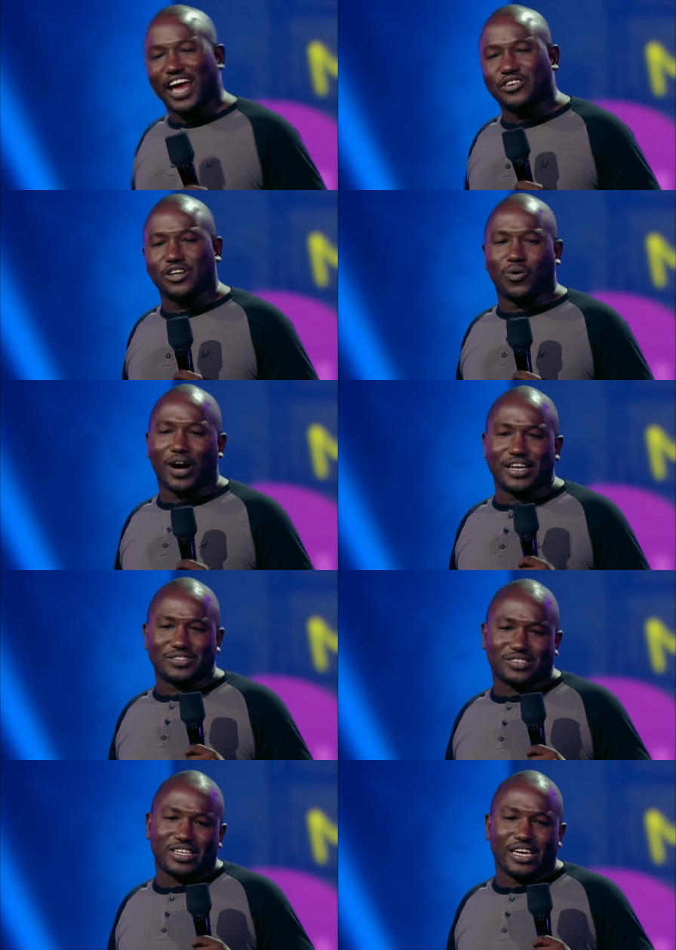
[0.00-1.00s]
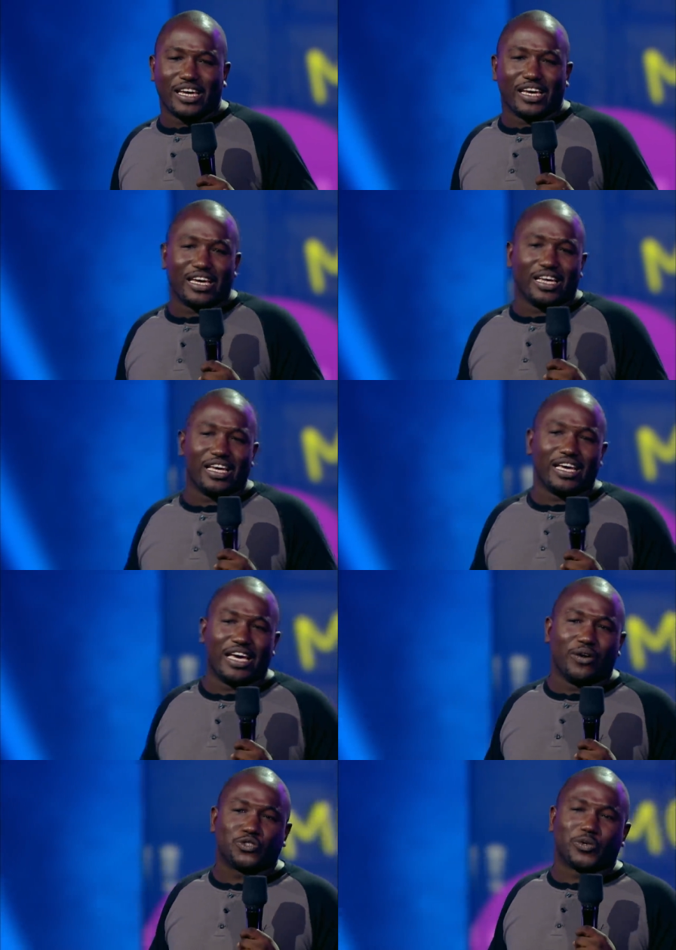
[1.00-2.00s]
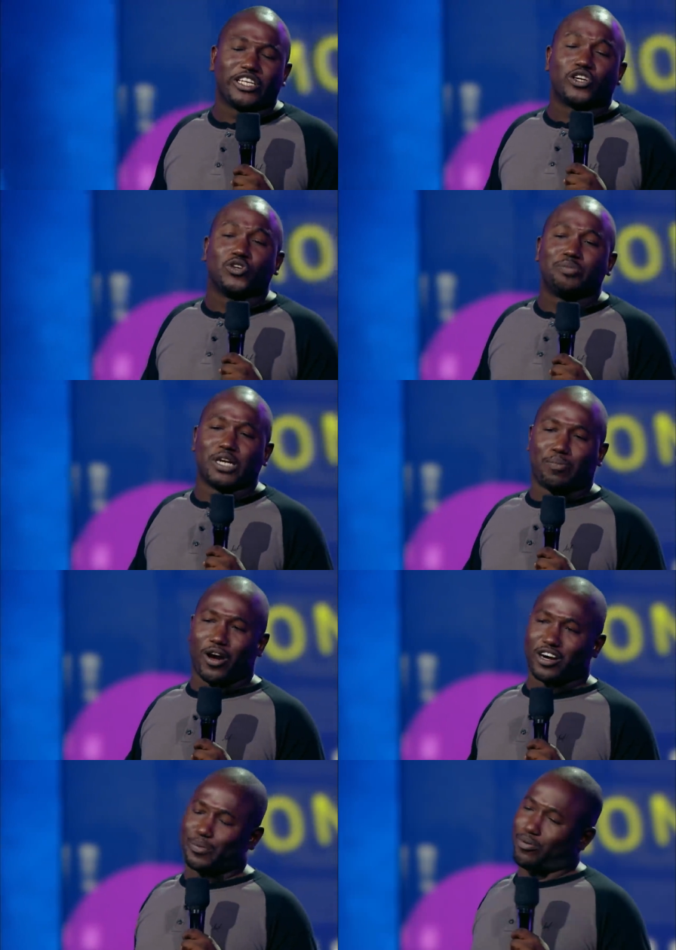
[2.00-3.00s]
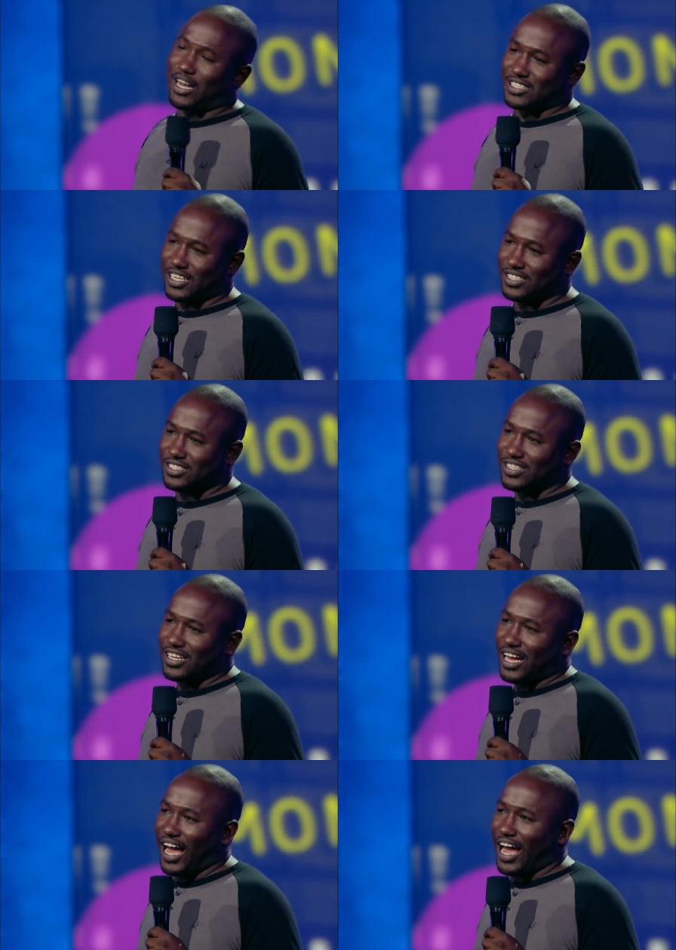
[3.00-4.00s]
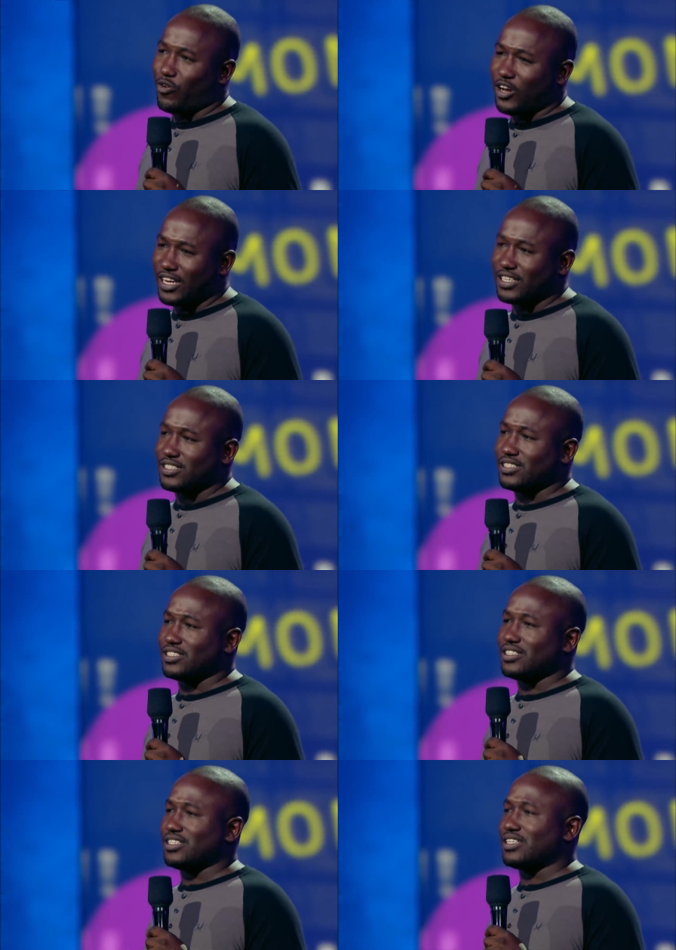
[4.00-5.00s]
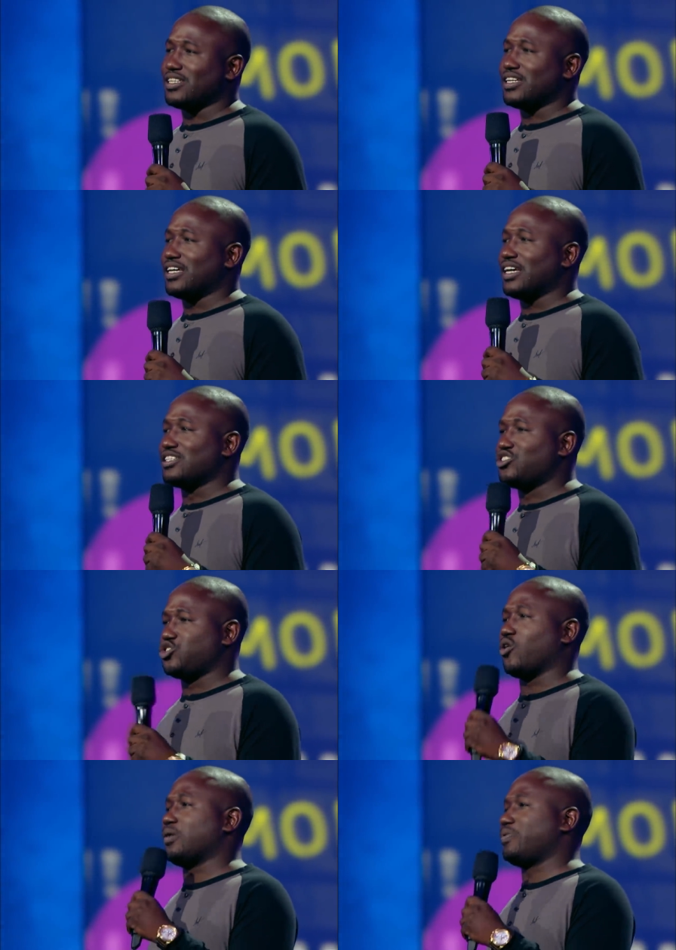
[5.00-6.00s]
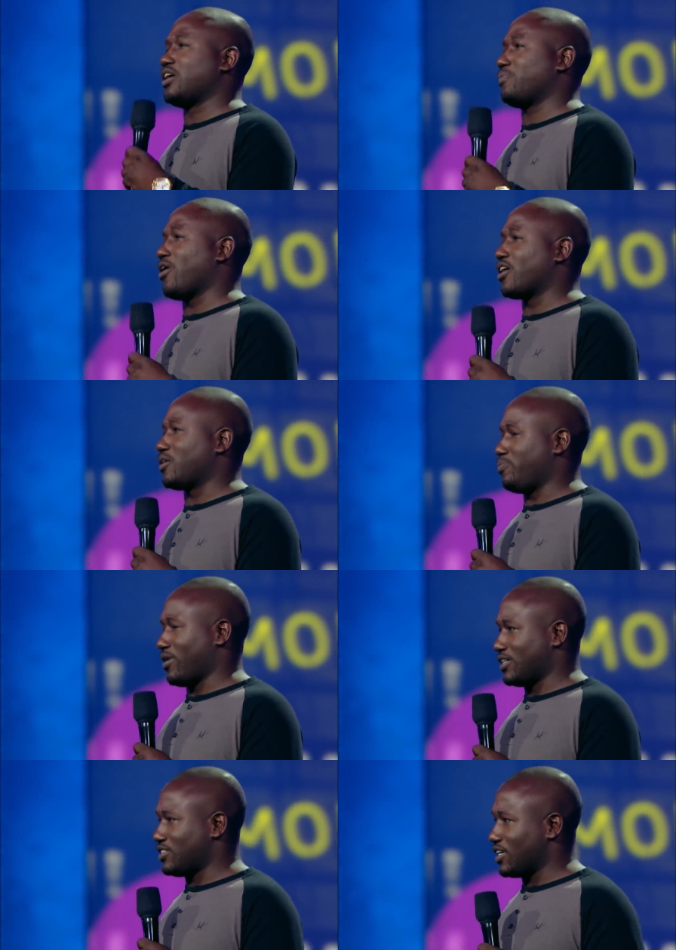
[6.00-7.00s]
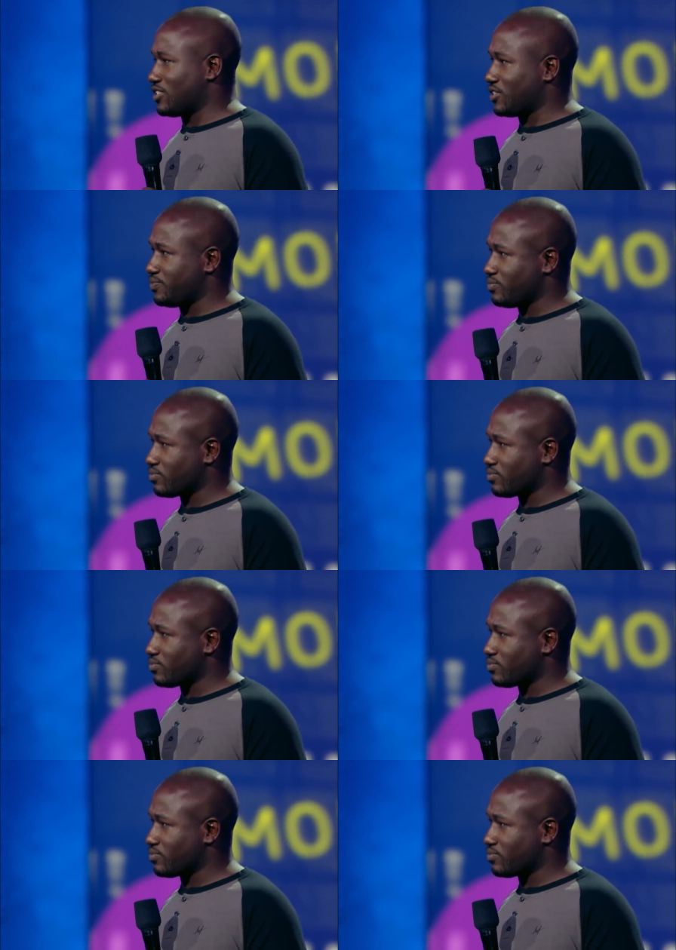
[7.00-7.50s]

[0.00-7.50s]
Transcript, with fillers: And you know what? It was really cool to be a part of the process. I really enjoy being a part of the process.